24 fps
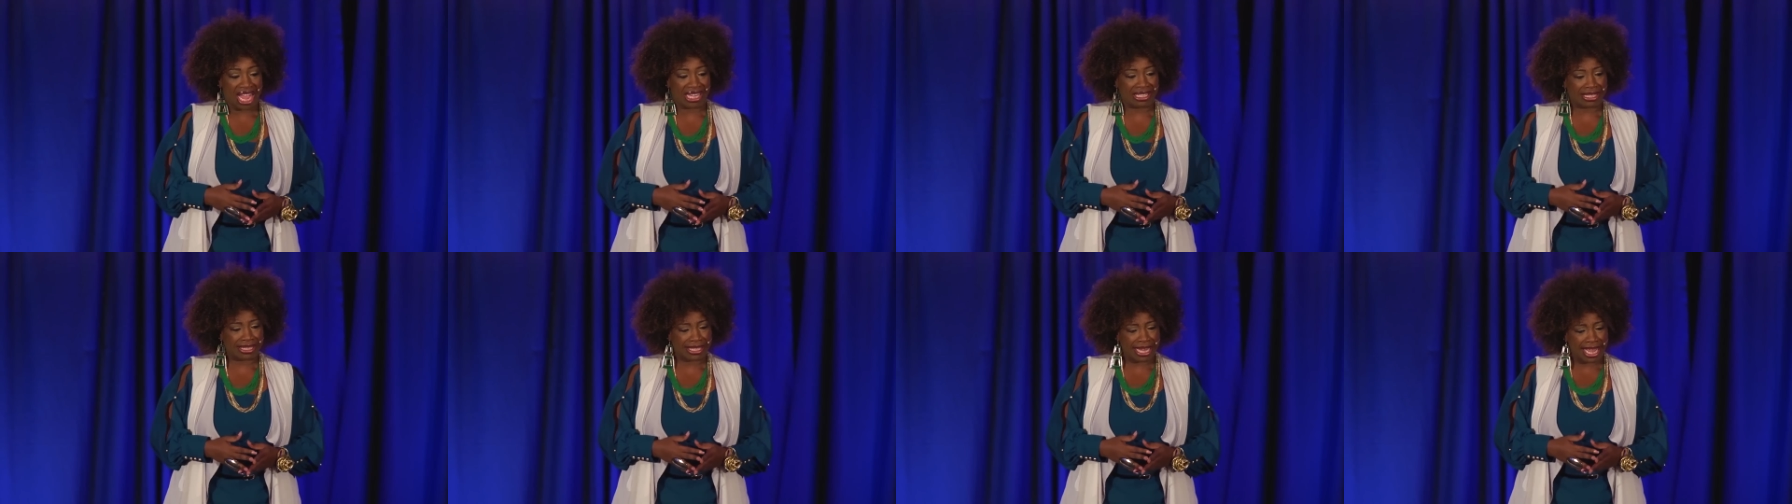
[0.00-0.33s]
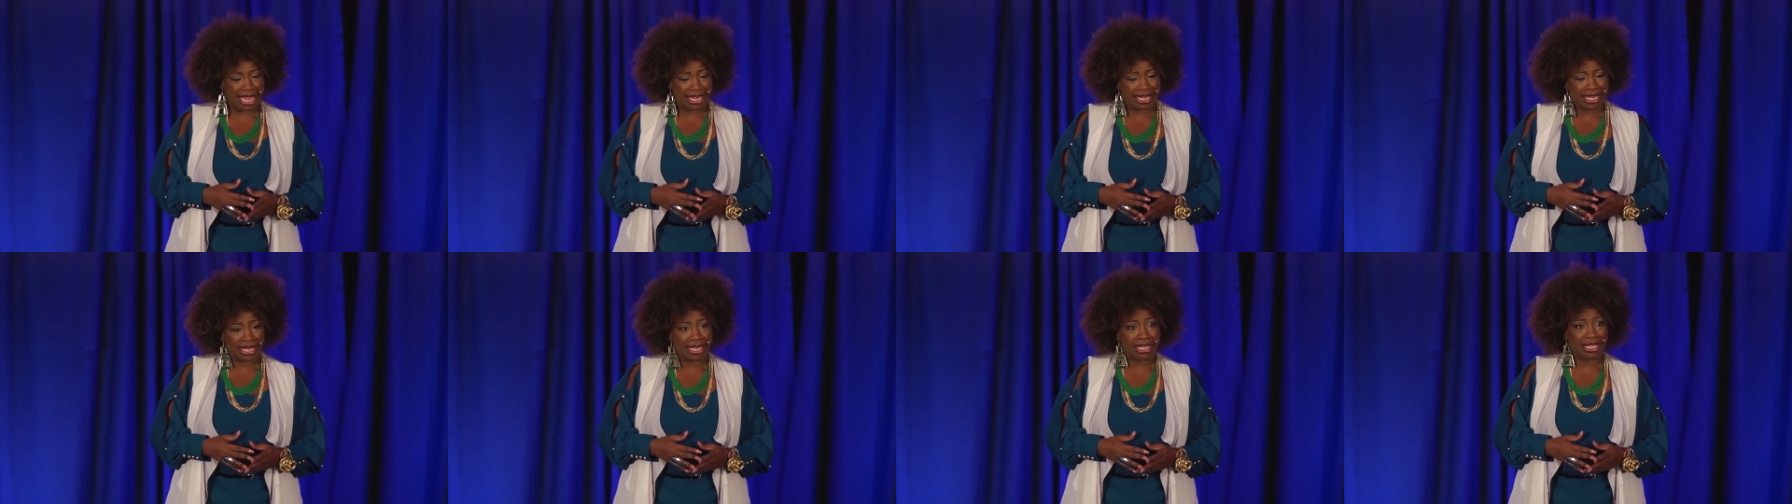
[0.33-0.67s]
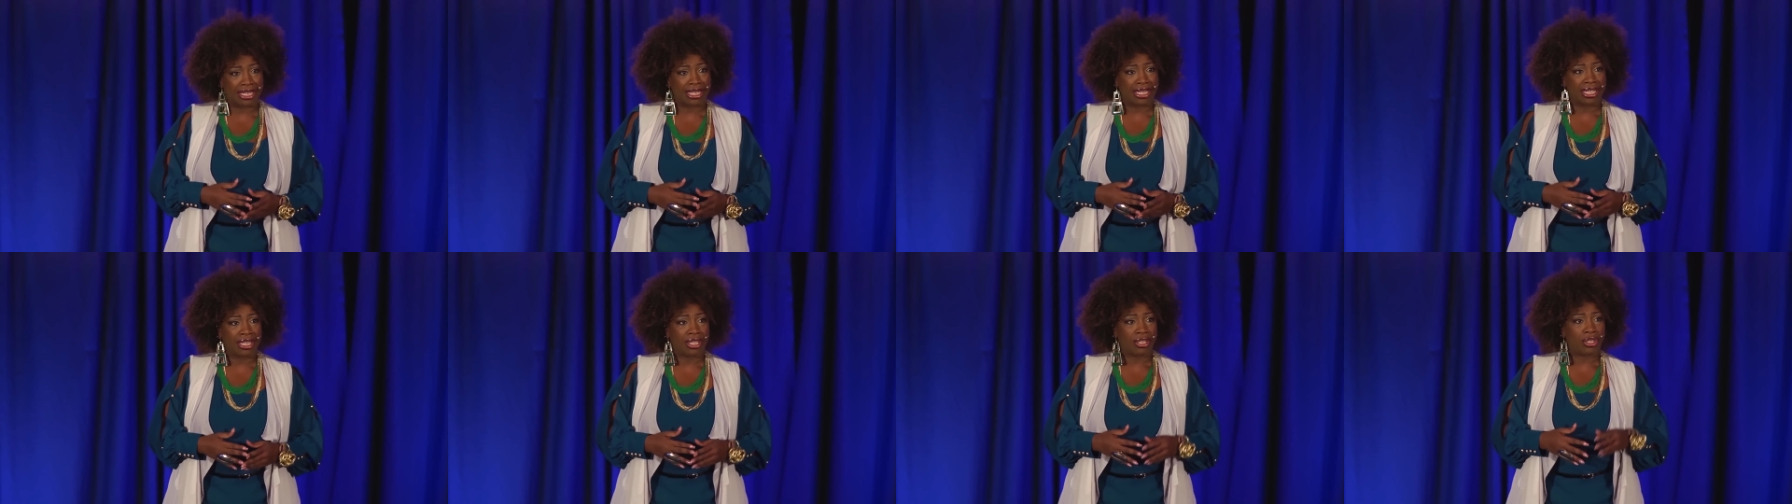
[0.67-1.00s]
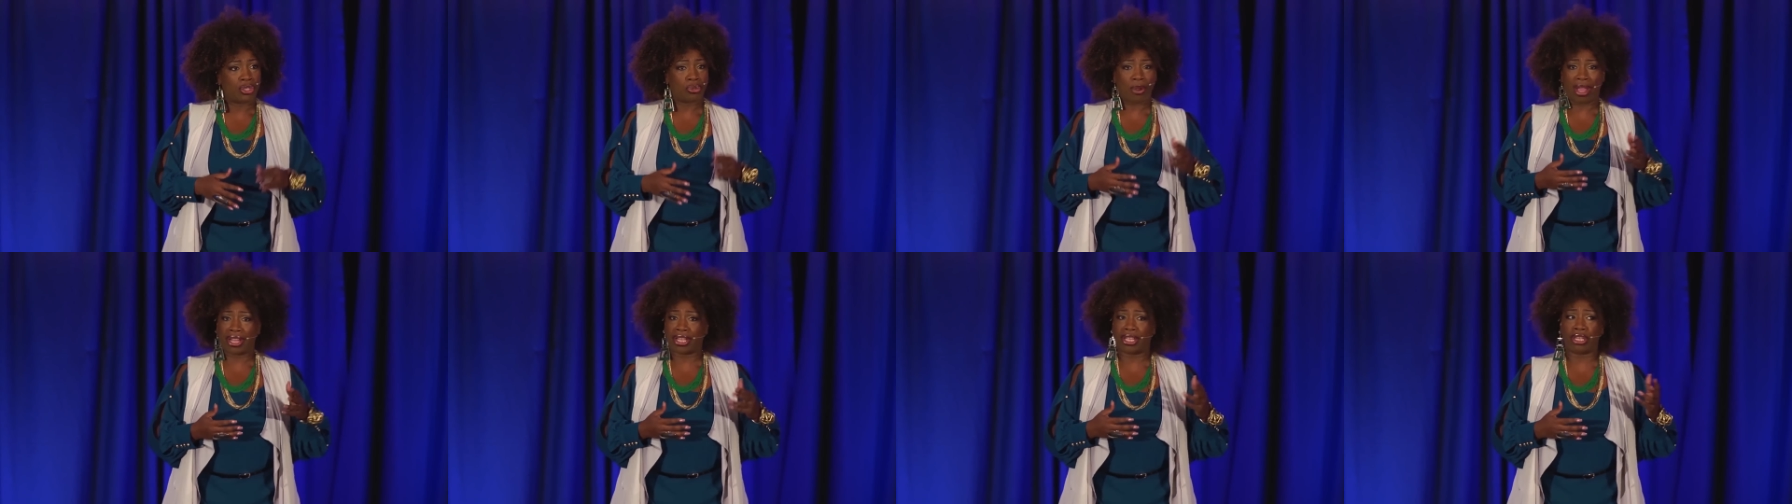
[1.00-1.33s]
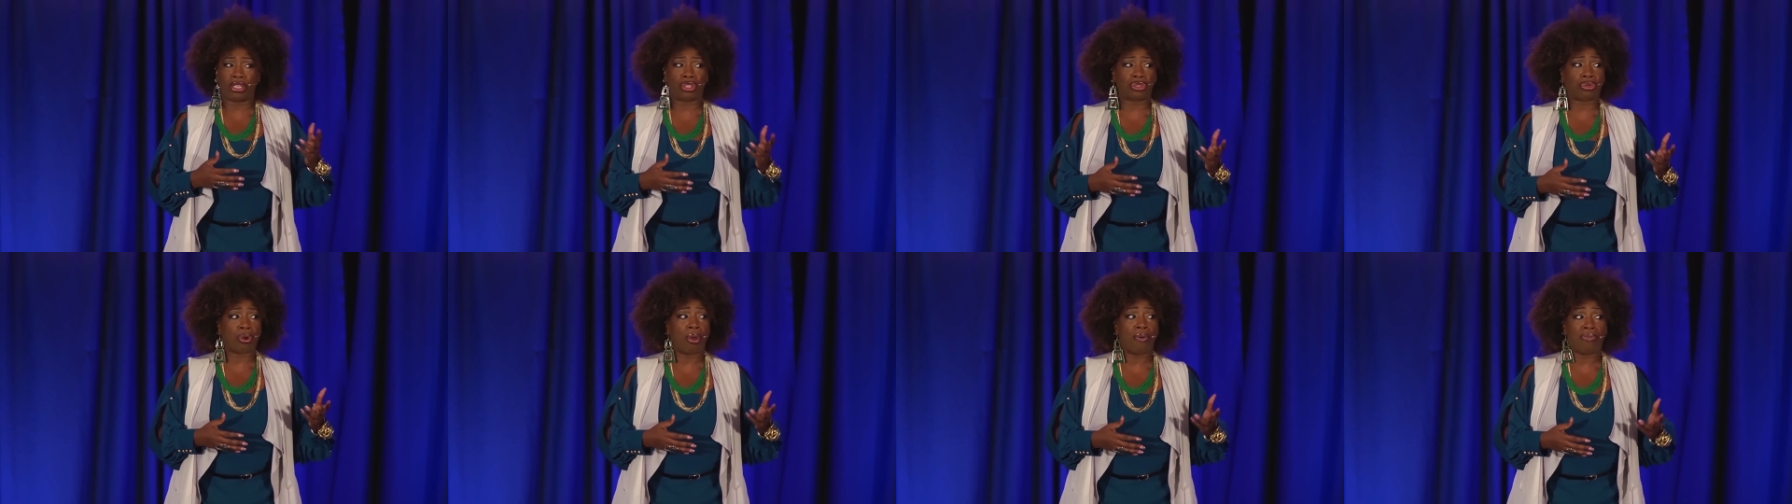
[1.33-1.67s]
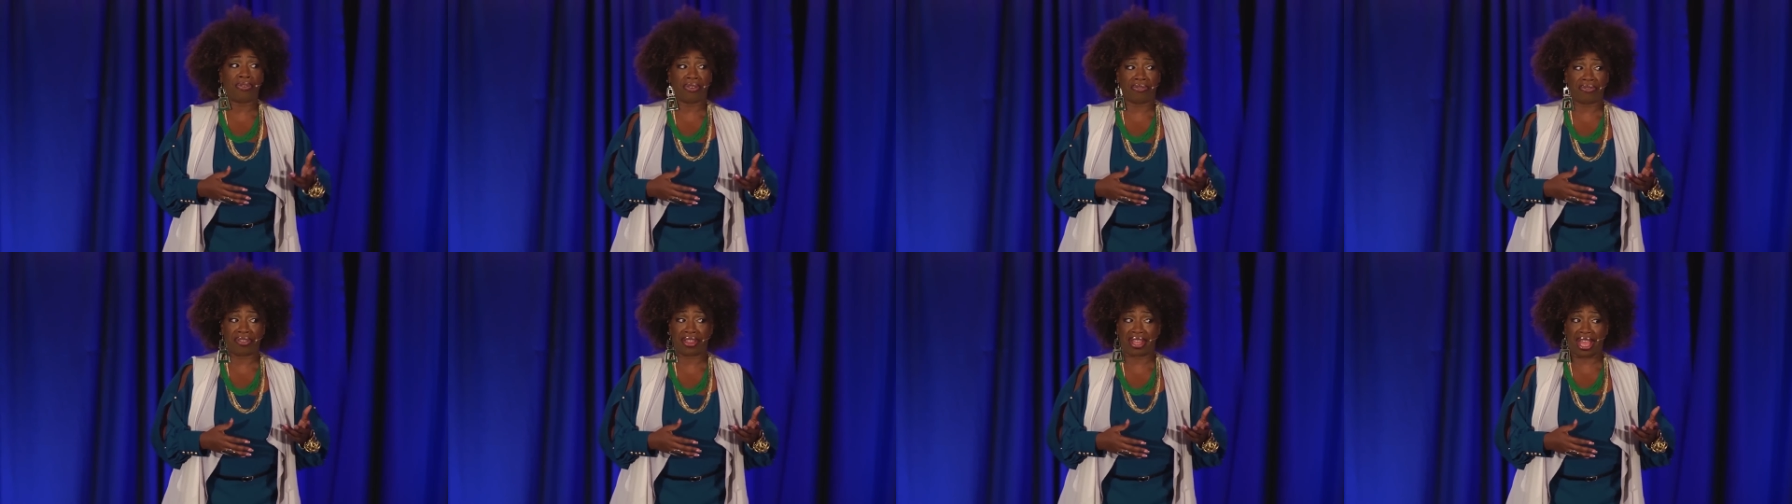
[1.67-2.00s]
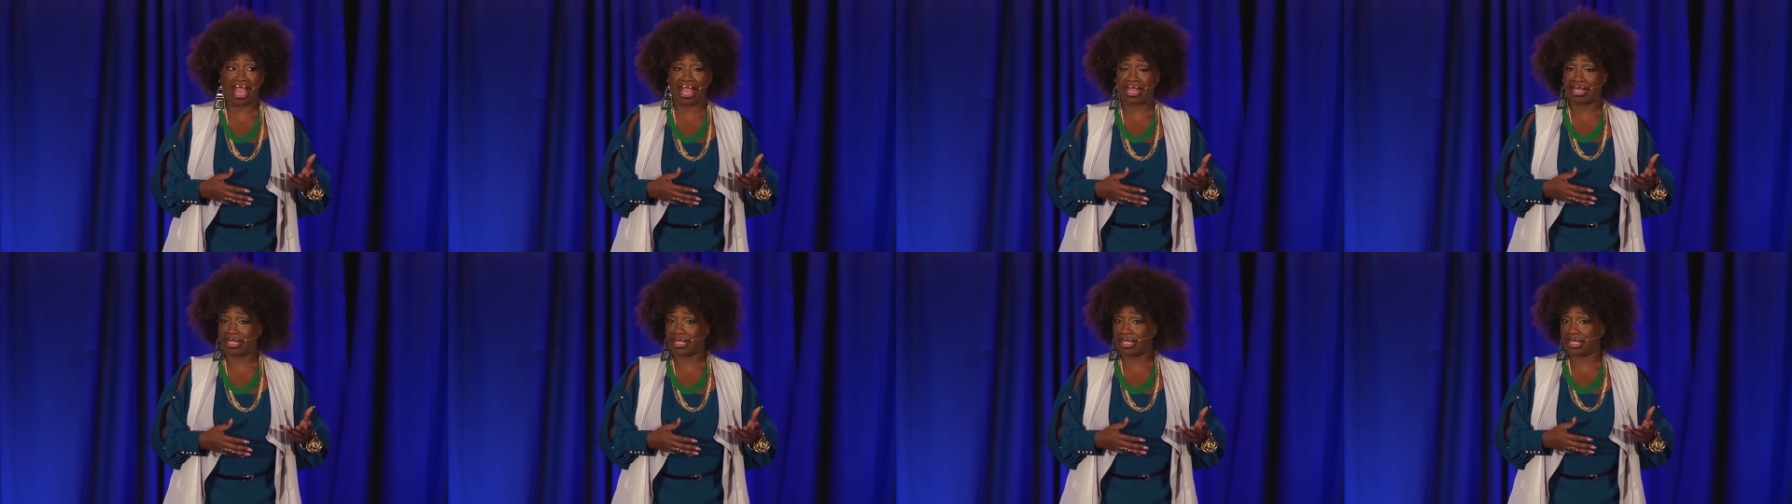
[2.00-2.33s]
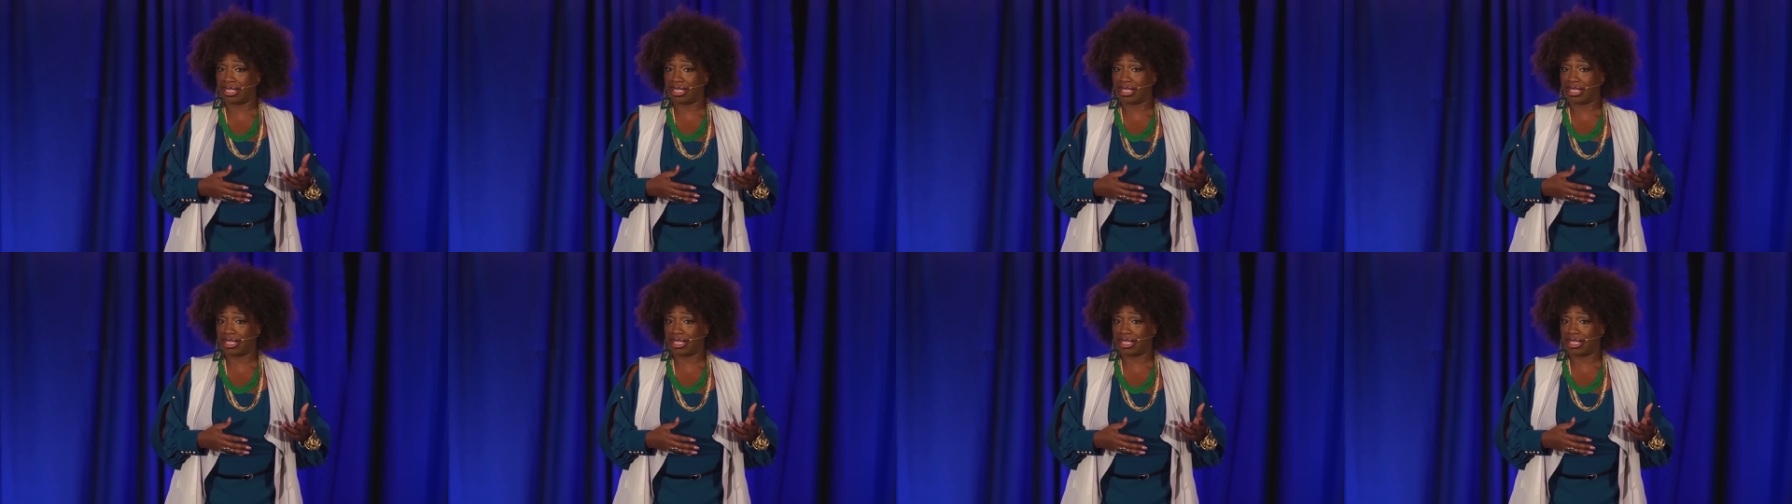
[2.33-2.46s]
I said, do I get a trophy for that?